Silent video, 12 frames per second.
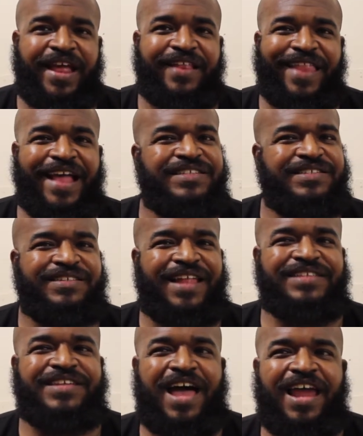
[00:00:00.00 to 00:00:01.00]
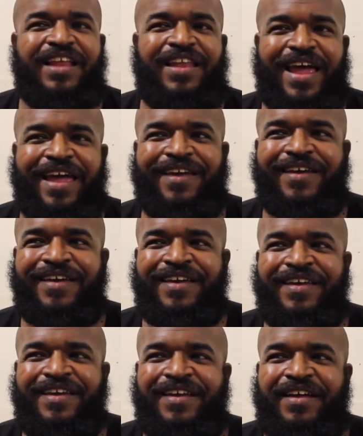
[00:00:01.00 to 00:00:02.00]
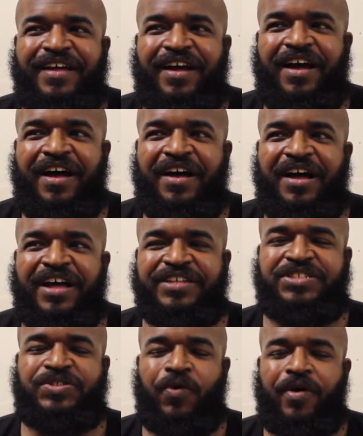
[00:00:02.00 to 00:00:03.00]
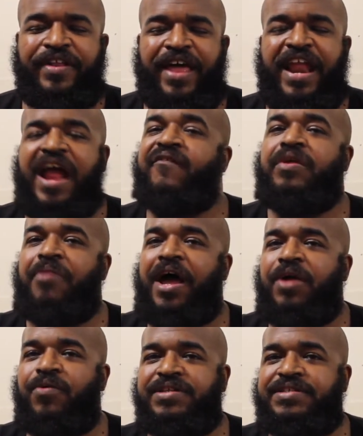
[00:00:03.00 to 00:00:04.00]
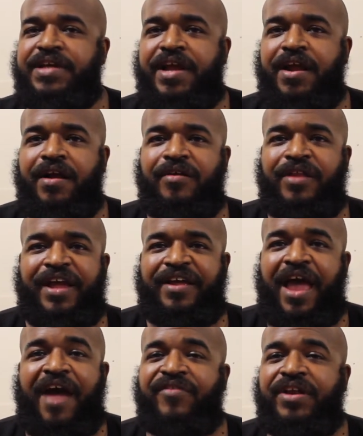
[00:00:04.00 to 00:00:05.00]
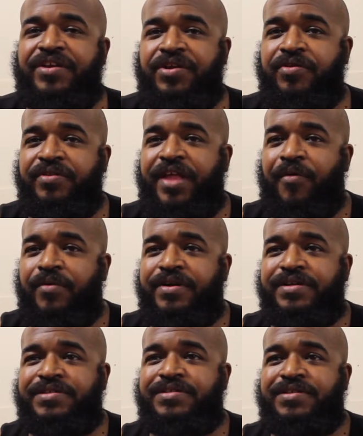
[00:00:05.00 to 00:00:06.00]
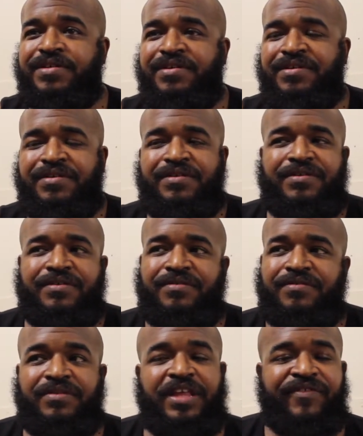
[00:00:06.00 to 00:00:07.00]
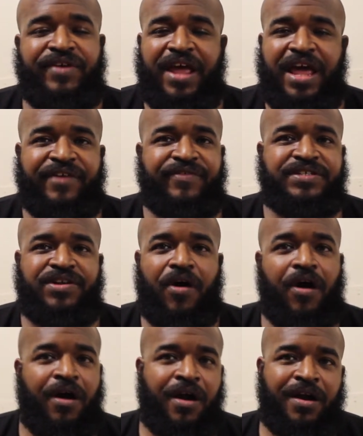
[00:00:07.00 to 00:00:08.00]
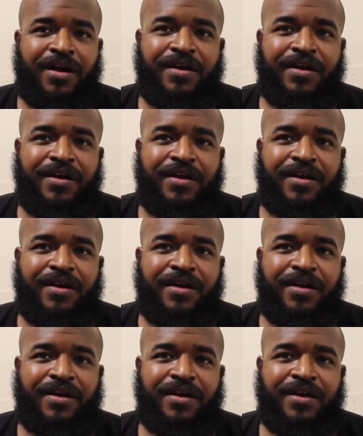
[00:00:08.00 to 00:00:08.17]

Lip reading: that's kind of like a story that everybody wants to hear. Like having a dude that was living out of his car,